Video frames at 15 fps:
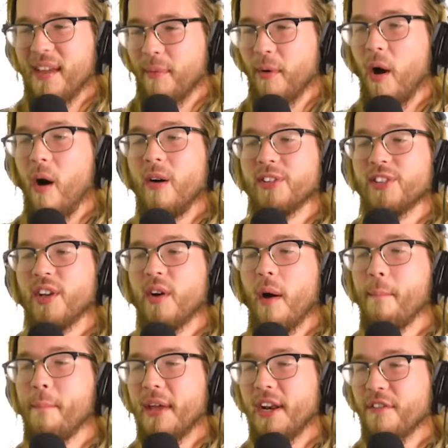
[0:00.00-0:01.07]
There were also a
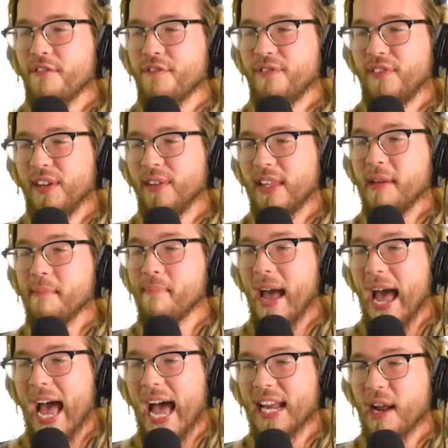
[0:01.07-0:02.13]
bit of feeling
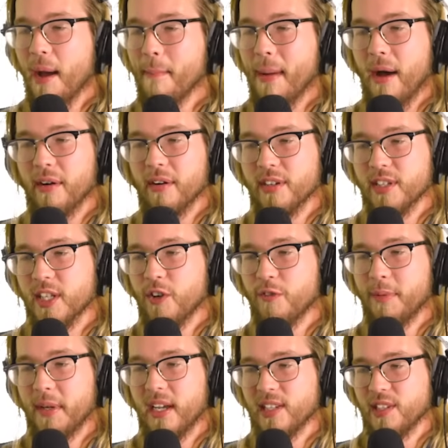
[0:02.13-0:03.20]
bad about herself
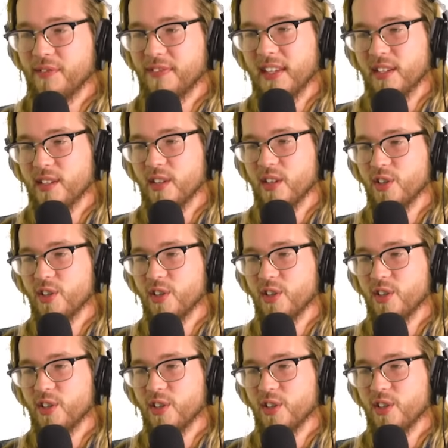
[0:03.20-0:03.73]
because of this.